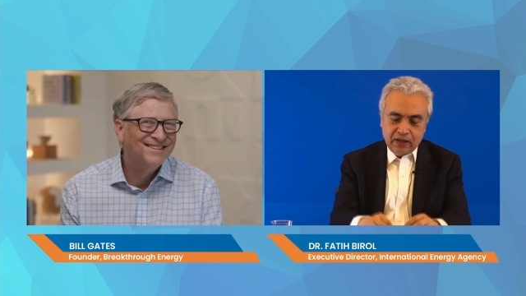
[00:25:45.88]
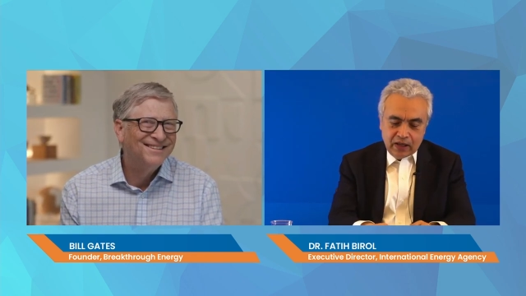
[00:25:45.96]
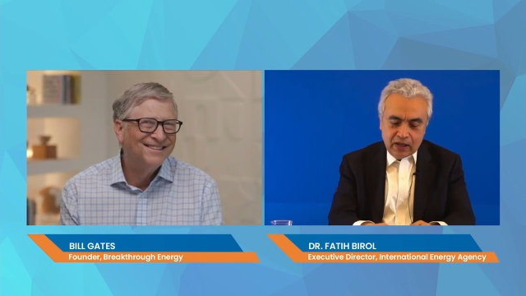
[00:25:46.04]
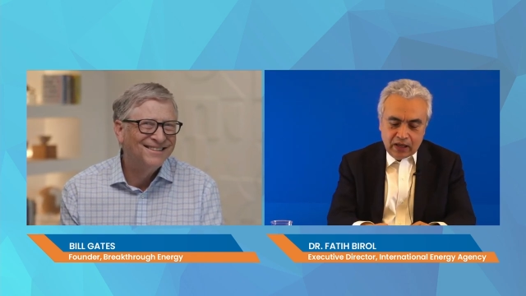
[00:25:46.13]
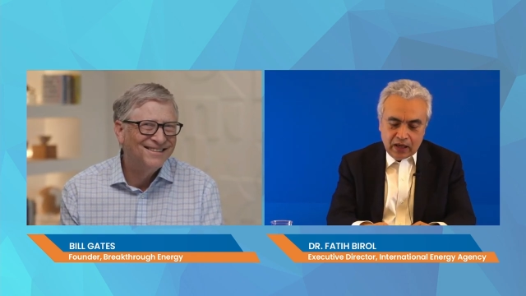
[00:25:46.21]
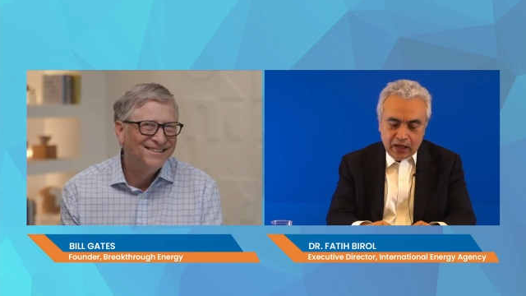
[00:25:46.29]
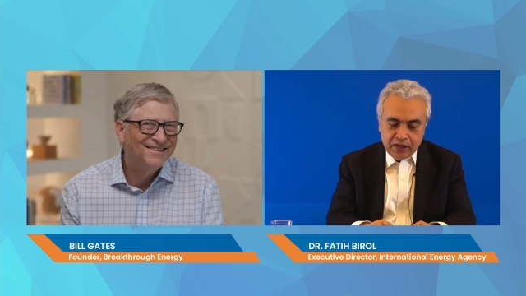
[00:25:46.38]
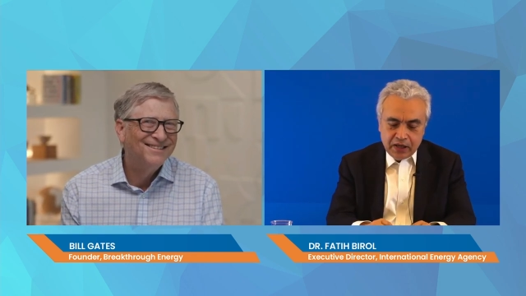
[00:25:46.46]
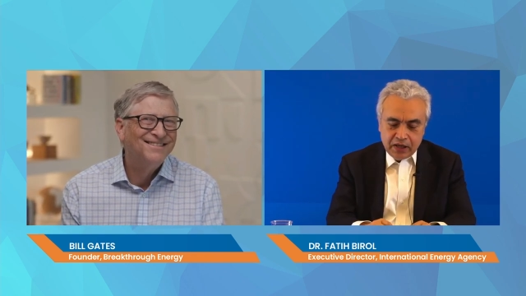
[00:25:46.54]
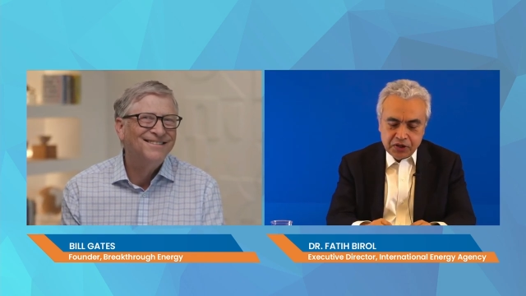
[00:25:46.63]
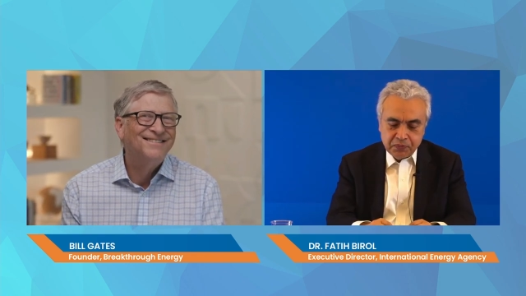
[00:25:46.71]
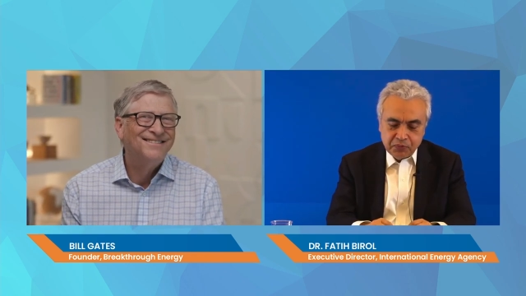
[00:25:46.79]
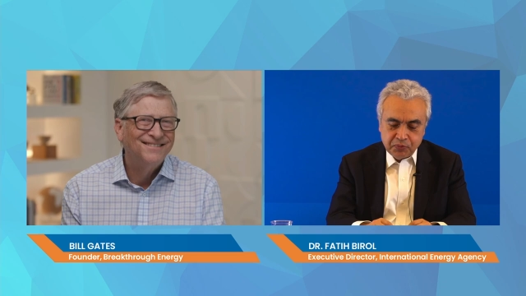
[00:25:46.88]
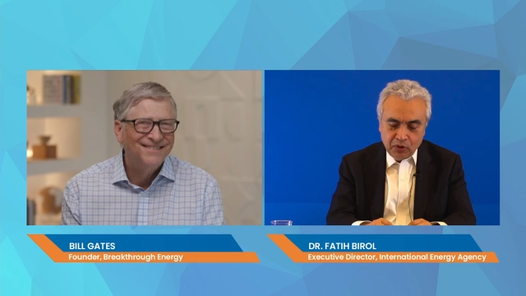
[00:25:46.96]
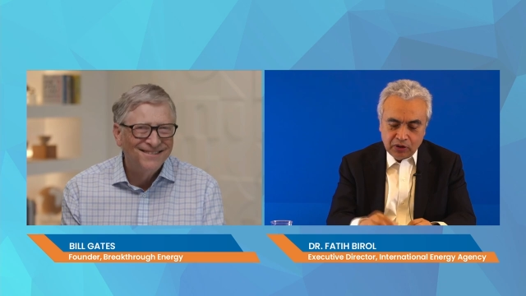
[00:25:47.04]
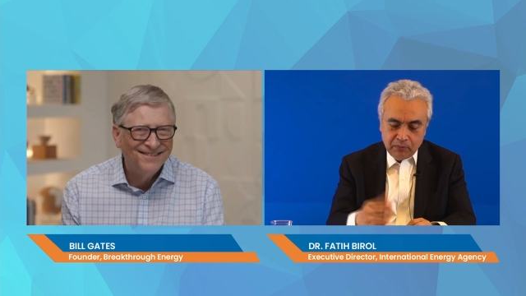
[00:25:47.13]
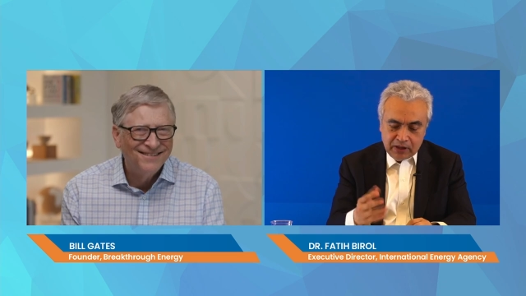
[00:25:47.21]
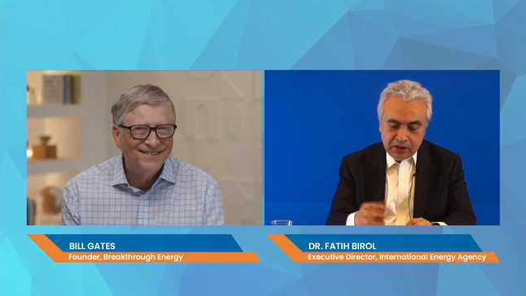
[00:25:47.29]
Speaker 1: energy program
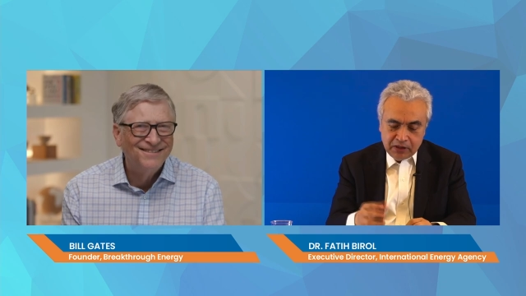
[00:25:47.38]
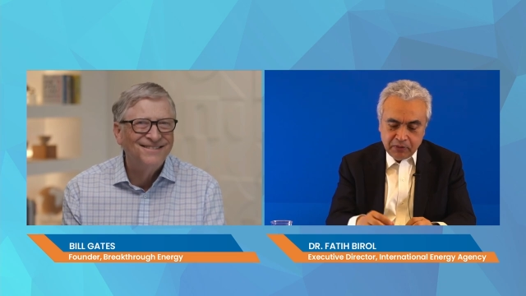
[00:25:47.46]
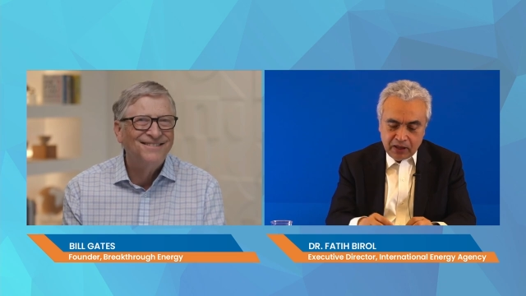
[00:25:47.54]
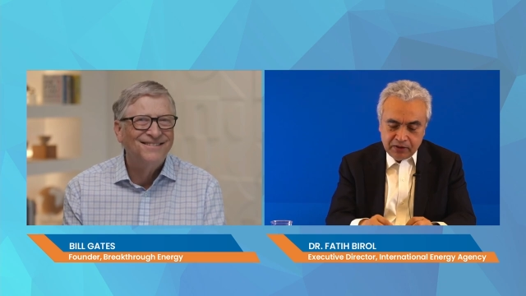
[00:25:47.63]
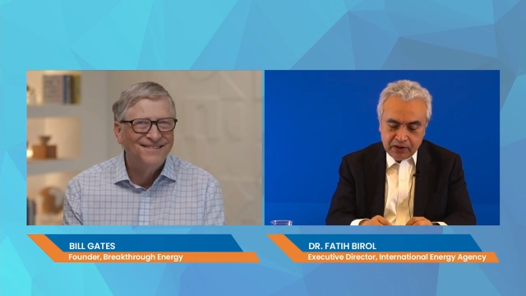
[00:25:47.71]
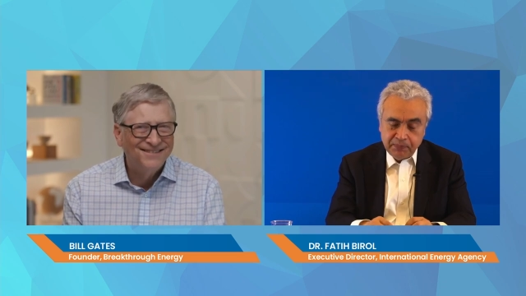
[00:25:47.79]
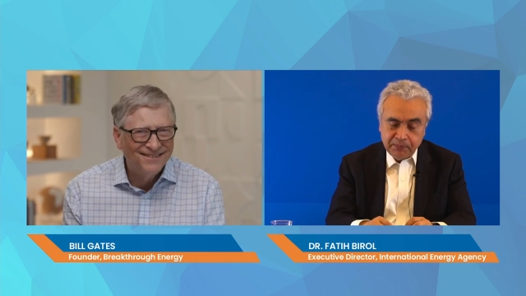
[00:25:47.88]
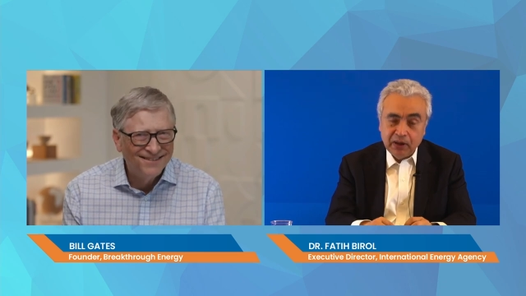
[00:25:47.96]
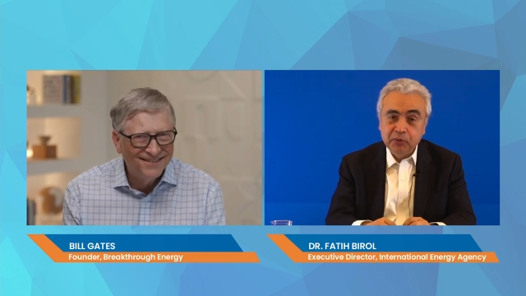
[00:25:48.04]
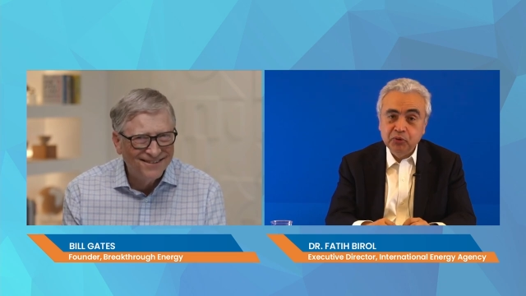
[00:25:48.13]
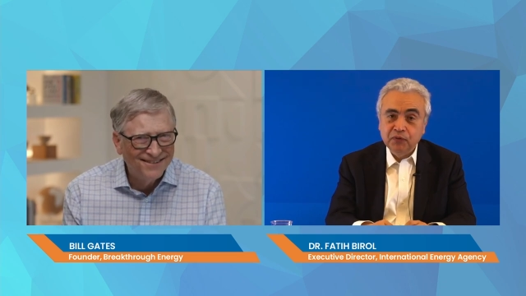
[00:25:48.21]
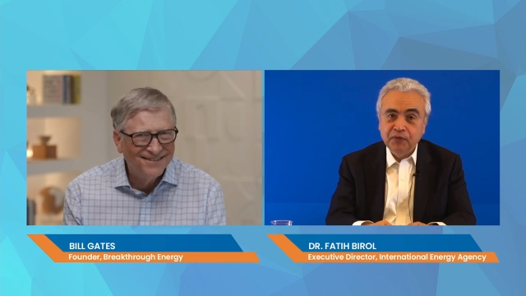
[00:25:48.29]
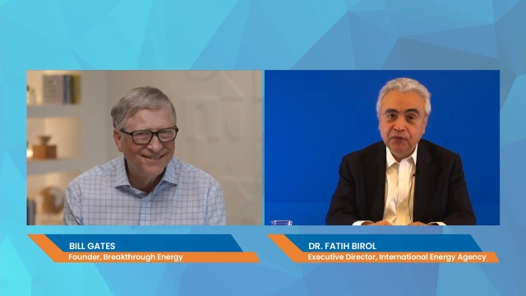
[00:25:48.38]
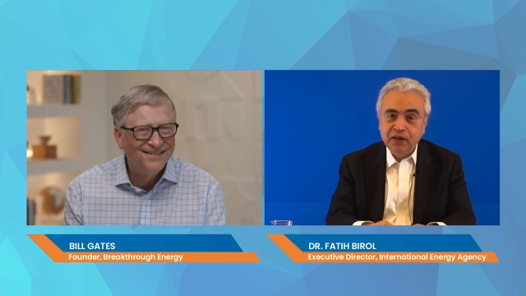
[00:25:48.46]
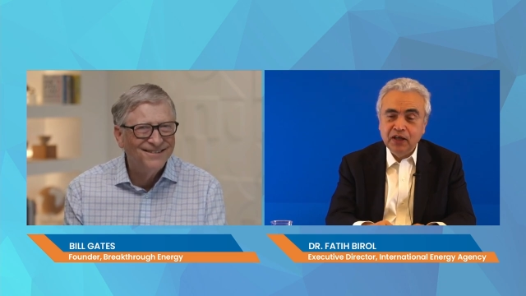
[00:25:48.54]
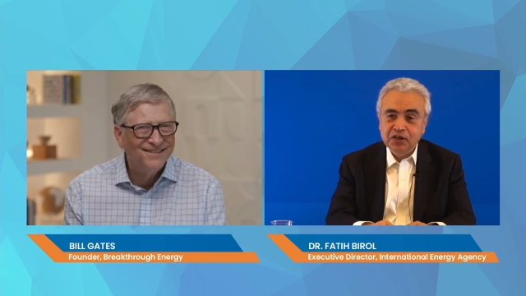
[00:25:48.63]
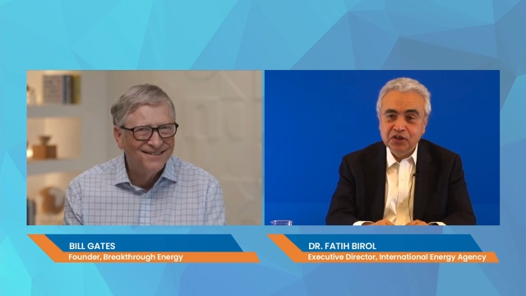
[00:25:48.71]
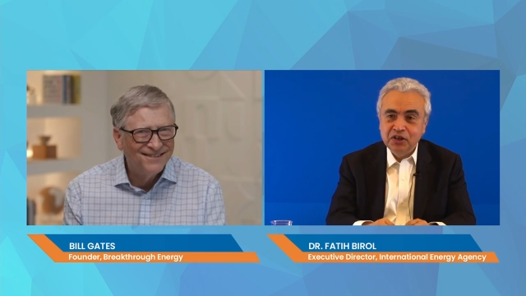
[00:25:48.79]
led by the Department of
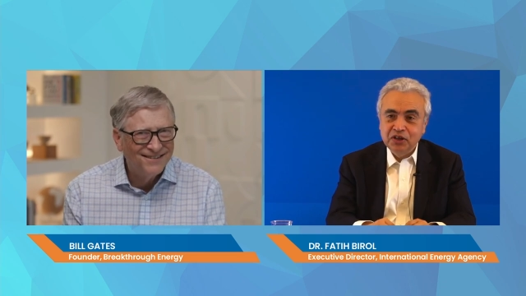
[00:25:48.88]
Energy.